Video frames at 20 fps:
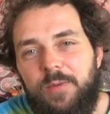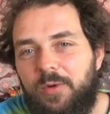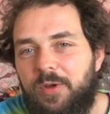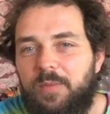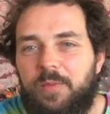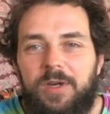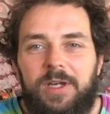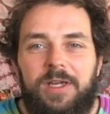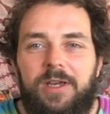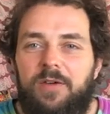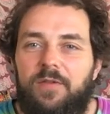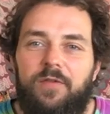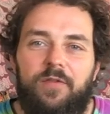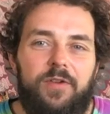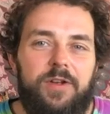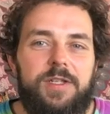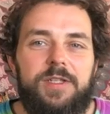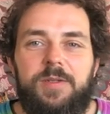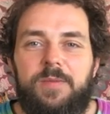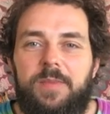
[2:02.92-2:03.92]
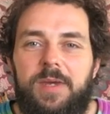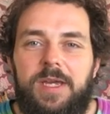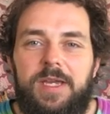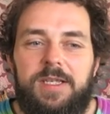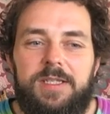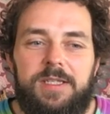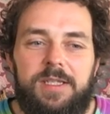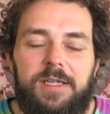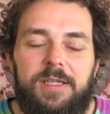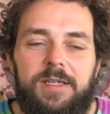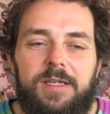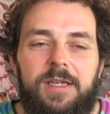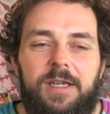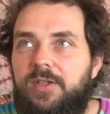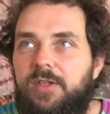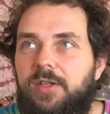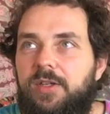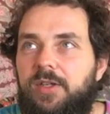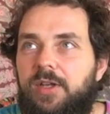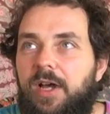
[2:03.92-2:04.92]
with my girlfriend is amazing.
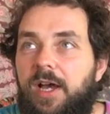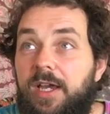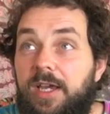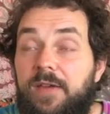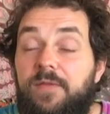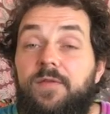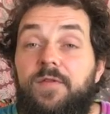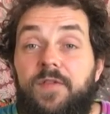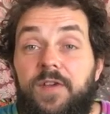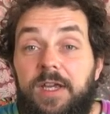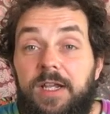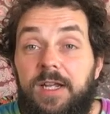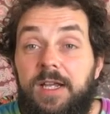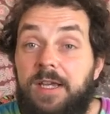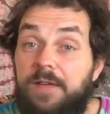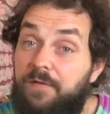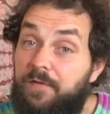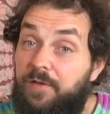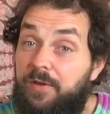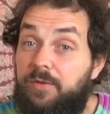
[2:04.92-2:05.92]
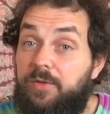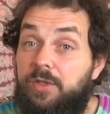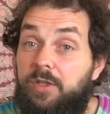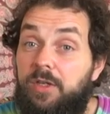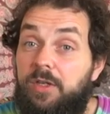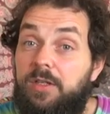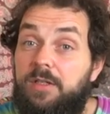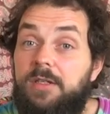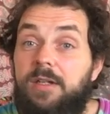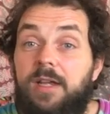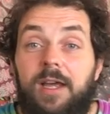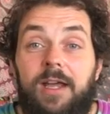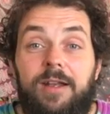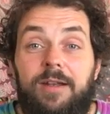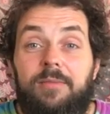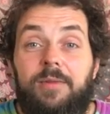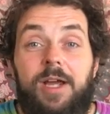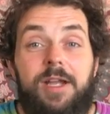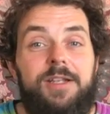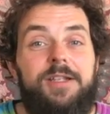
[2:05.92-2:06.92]
I can feel it, it feels good,
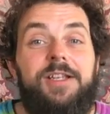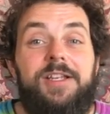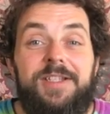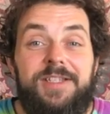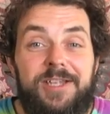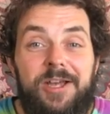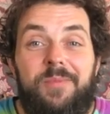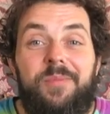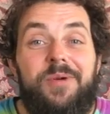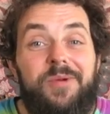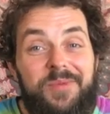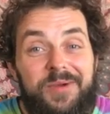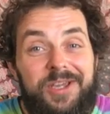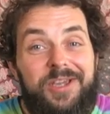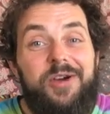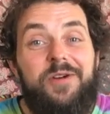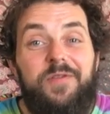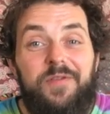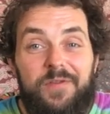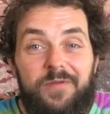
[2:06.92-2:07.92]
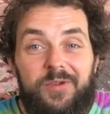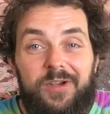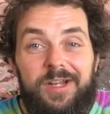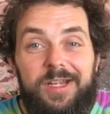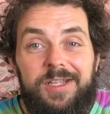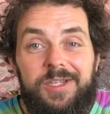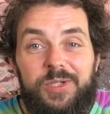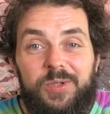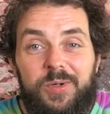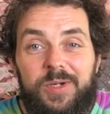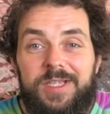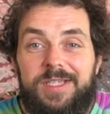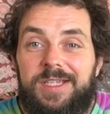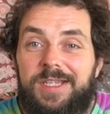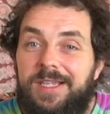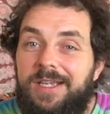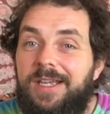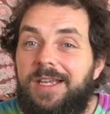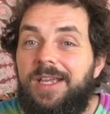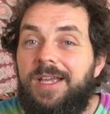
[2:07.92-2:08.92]
and I can tell my girlfriend really enjoys
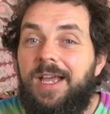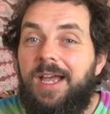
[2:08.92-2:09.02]
it.